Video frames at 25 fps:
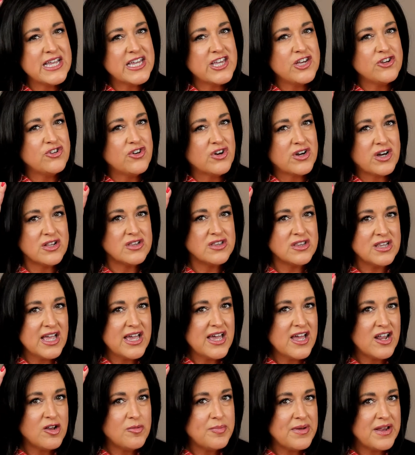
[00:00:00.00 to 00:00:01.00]
like you took a
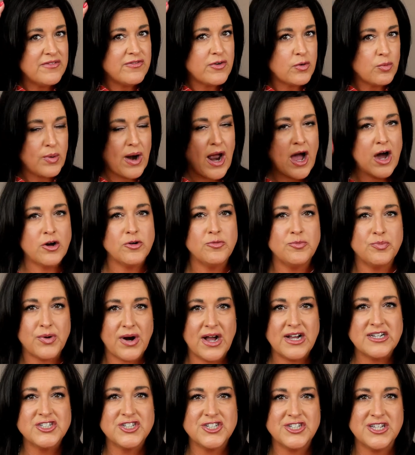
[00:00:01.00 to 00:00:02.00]
little bit of a round
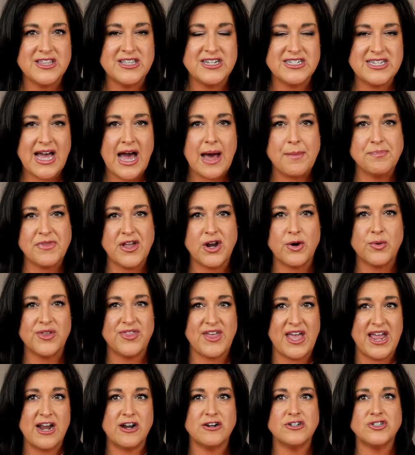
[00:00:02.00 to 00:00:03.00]
brush to the top there
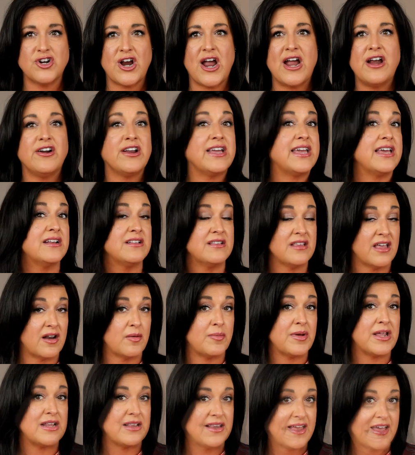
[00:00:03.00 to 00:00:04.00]
with a hair dryer to get a
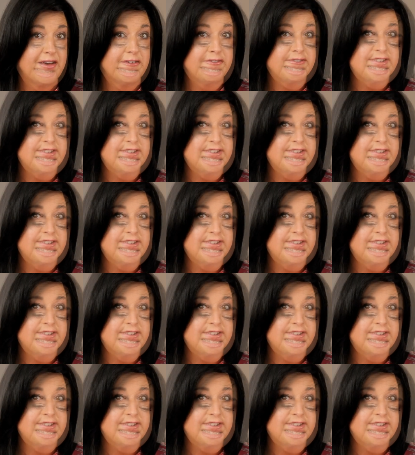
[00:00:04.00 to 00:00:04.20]
little bit of lift.